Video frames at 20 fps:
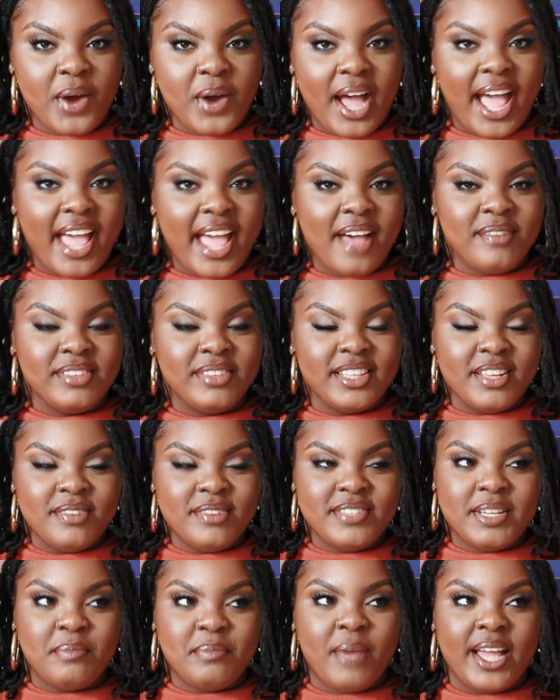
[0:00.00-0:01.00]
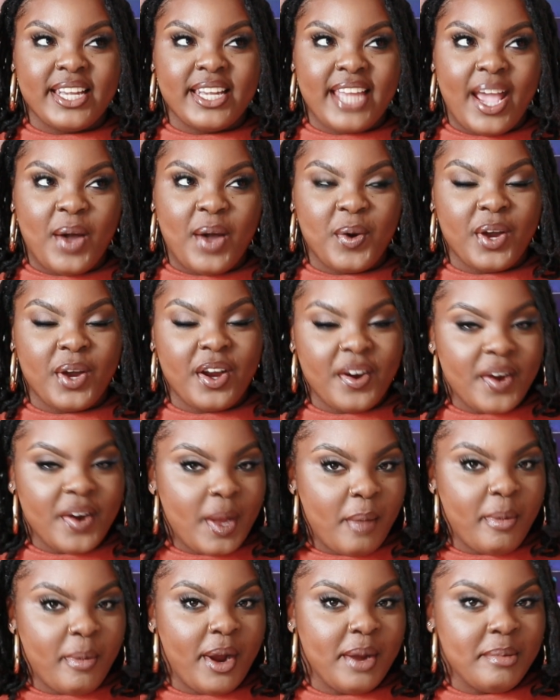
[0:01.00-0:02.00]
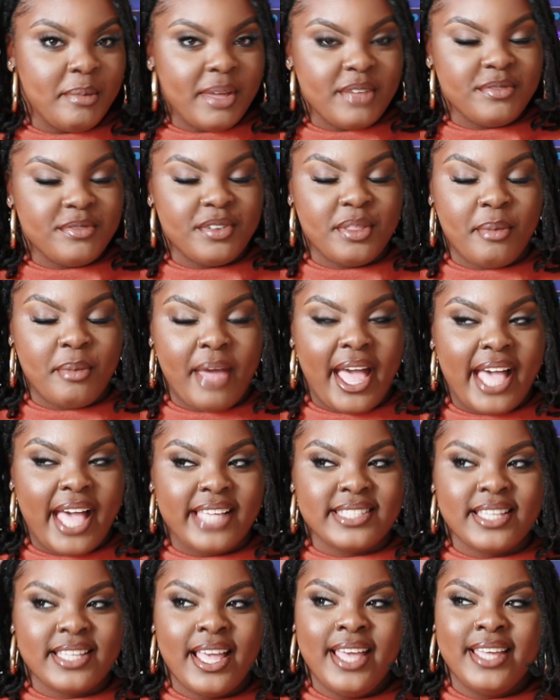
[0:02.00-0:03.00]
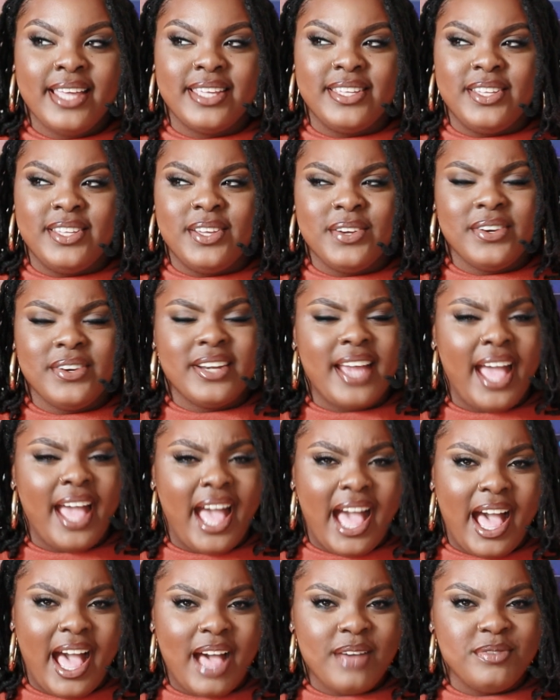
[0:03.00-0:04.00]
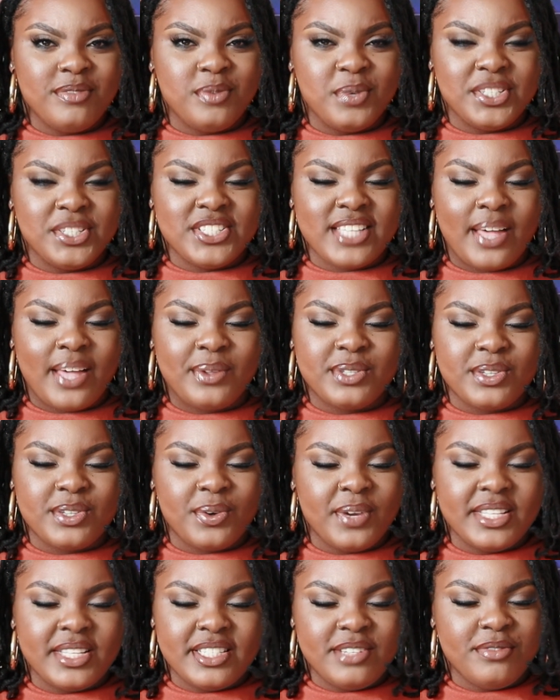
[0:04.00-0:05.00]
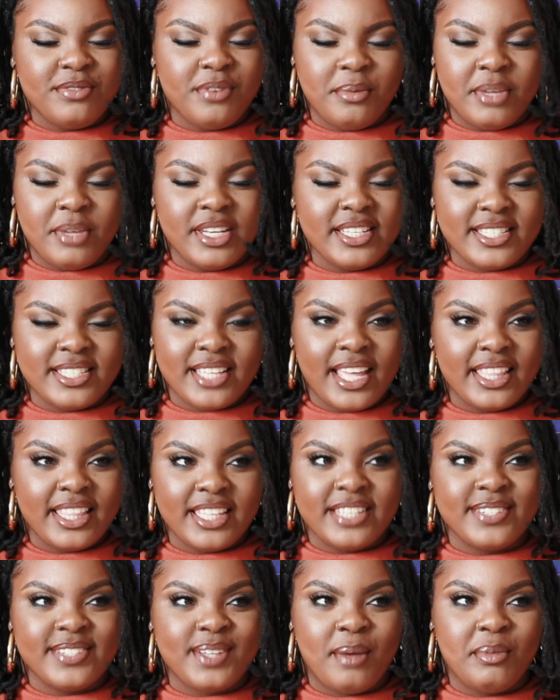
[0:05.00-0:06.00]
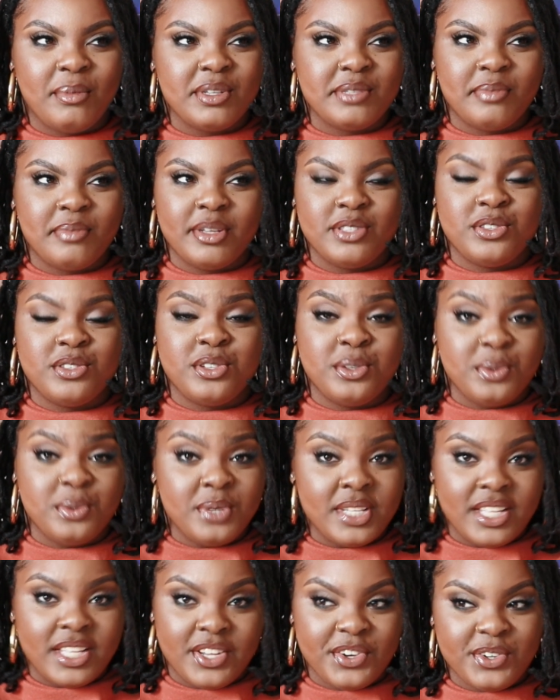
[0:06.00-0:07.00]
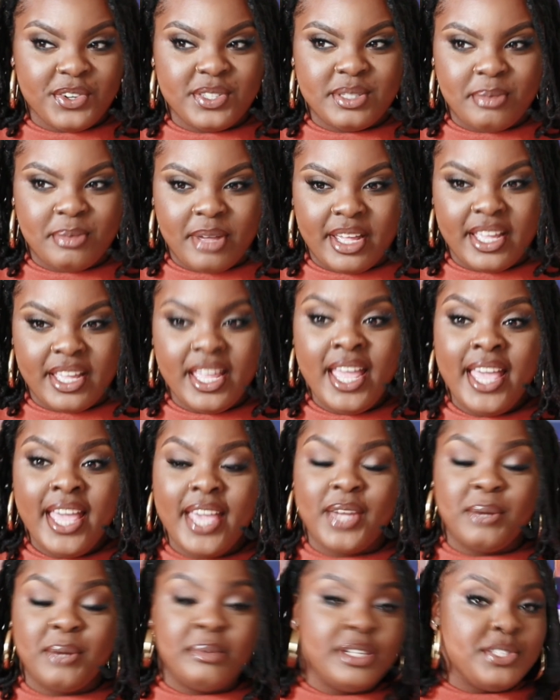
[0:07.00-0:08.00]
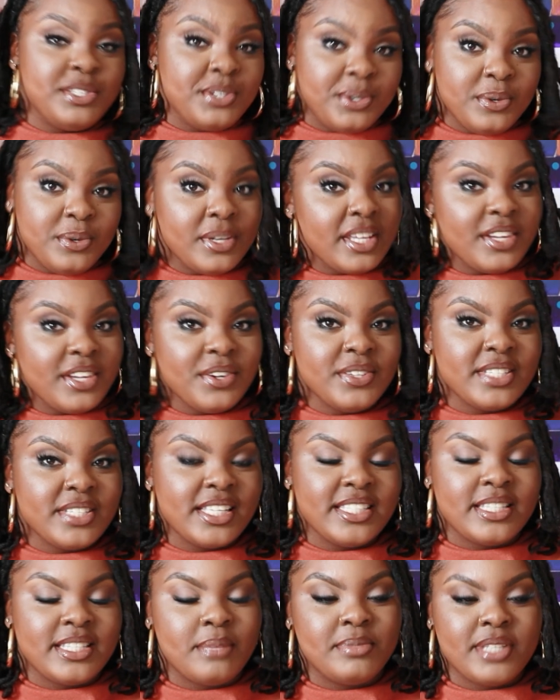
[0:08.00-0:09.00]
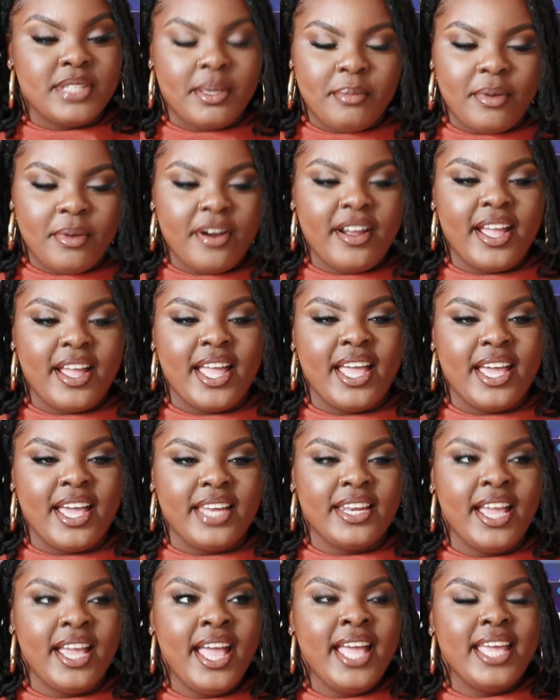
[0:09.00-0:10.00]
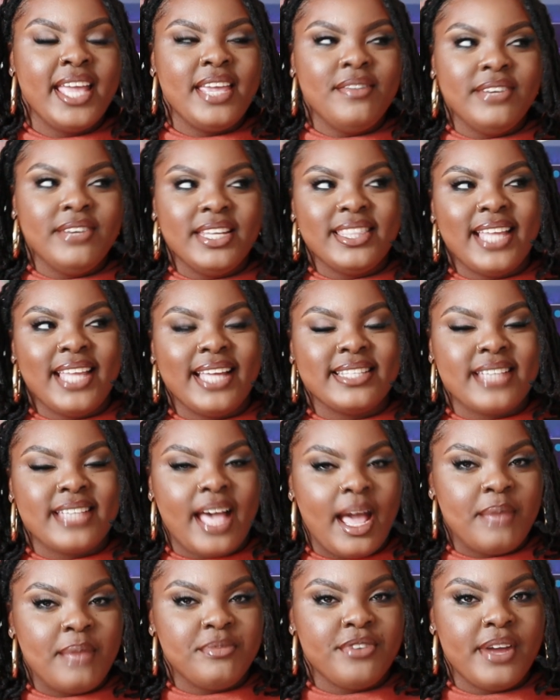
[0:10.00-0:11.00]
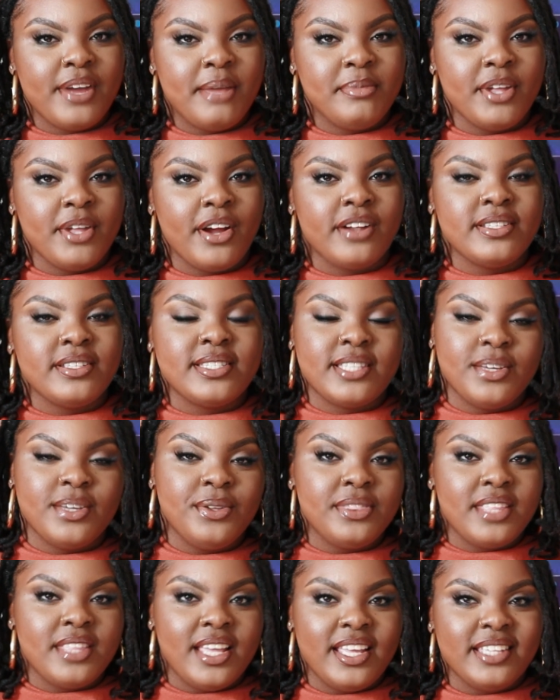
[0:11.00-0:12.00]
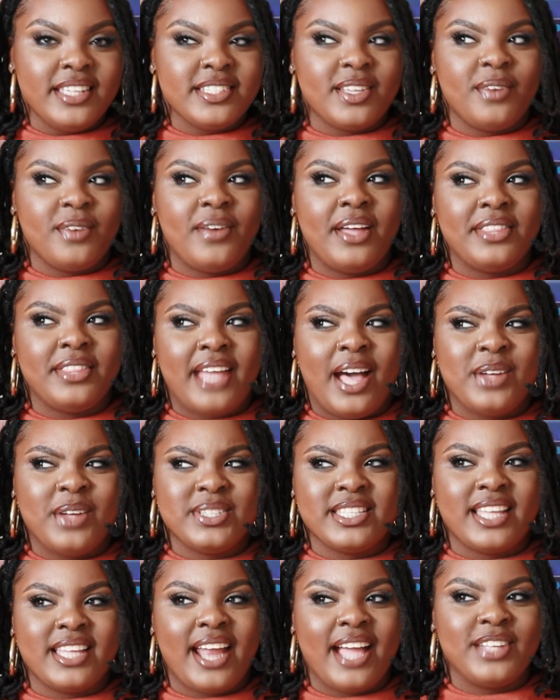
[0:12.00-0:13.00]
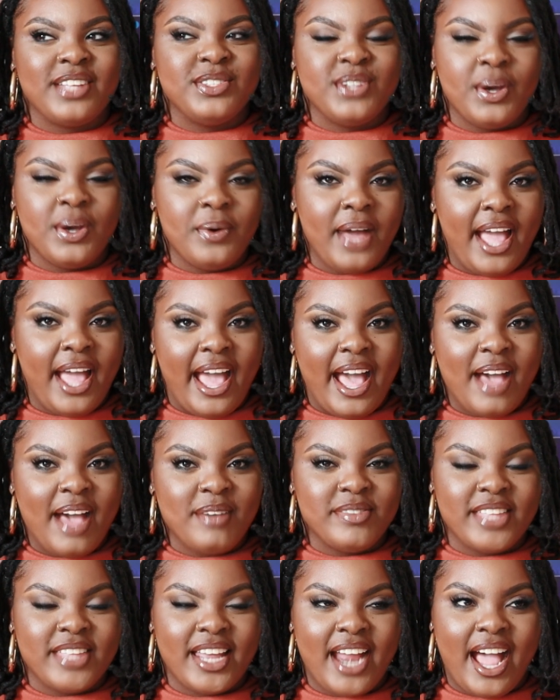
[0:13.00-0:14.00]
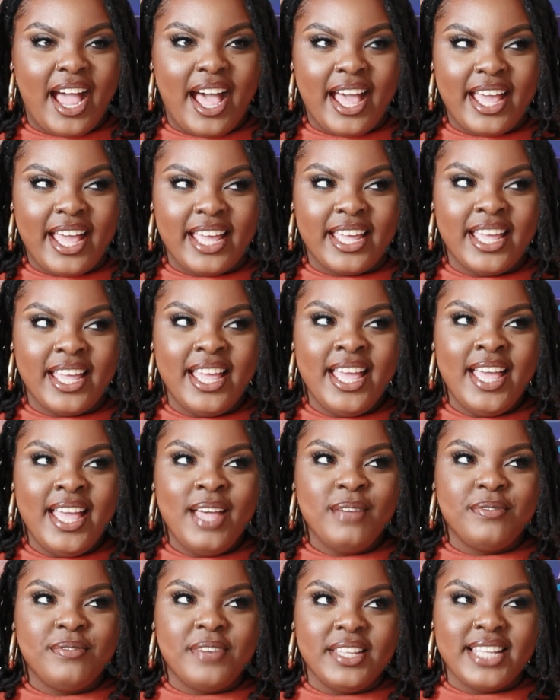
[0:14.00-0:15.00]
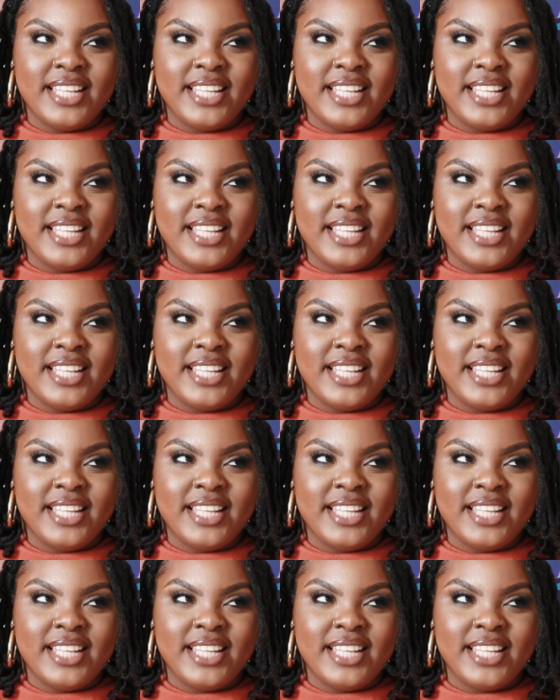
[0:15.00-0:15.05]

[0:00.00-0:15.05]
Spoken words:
I have lived in my now current apartment for the past year and a half, which sounds crazy for me to say that it's almost been 2 years, but it'll be 2 years in September. And even in that time frame, there are still things around the house that I don't have that I feel